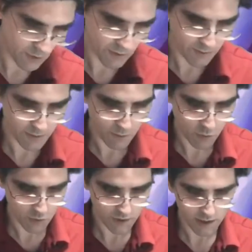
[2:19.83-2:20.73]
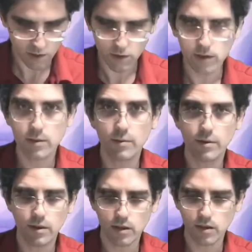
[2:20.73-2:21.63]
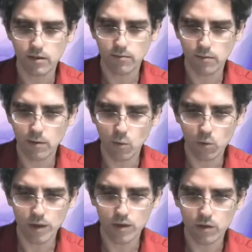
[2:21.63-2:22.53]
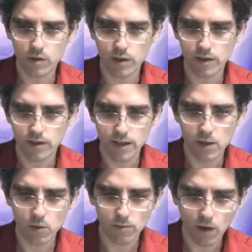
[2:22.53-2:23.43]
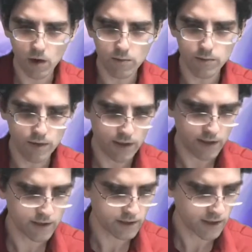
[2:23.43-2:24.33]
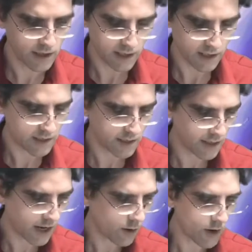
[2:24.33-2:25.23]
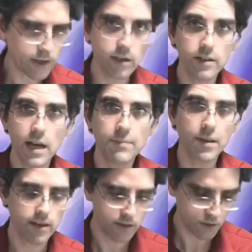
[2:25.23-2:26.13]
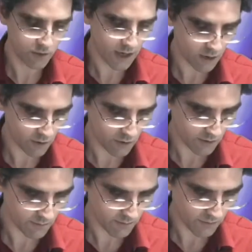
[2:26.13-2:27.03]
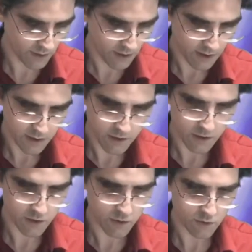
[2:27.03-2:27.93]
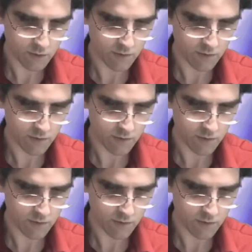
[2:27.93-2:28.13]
a bit more and look at some of the, maybe more research on the continuum arms and things, and seeing how I can adapt that into an algorithm to